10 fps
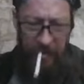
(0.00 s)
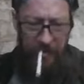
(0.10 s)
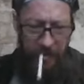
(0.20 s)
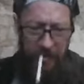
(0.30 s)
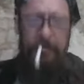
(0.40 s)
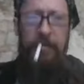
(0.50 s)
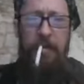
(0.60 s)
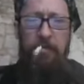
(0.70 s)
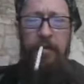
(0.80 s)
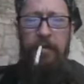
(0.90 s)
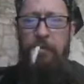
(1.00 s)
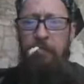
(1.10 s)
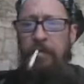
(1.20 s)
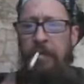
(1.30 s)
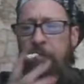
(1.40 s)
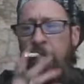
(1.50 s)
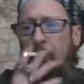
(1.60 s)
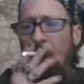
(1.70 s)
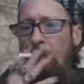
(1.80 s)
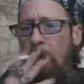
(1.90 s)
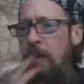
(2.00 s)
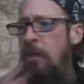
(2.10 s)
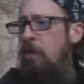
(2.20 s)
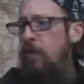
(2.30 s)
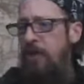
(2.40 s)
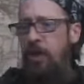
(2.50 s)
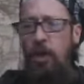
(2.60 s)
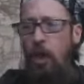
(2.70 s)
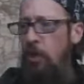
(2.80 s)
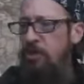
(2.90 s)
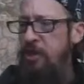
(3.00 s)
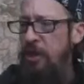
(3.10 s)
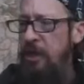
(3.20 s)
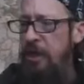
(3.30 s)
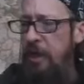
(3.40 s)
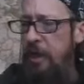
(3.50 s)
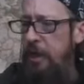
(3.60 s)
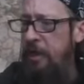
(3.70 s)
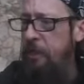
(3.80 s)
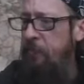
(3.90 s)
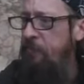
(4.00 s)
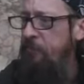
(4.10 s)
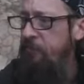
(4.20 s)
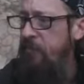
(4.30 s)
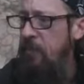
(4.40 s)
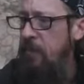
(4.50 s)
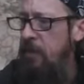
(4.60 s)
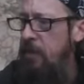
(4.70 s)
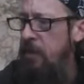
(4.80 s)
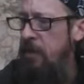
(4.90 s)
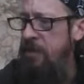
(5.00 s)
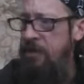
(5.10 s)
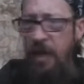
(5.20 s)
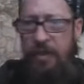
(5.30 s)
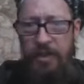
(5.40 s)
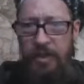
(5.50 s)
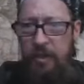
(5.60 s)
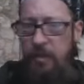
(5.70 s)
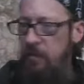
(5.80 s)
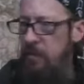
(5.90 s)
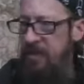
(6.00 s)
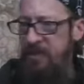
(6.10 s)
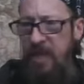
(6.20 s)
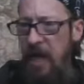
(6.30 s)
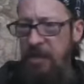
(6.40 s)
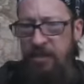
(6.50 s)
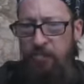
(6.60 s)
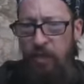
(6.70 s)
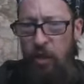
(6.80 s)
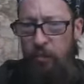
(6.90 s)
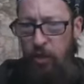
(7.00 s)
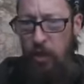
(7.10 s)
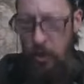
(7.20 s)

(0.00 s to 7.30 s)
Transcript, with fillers: Yes, I do have one complaint when you close the lid, it doesn't, it's not spill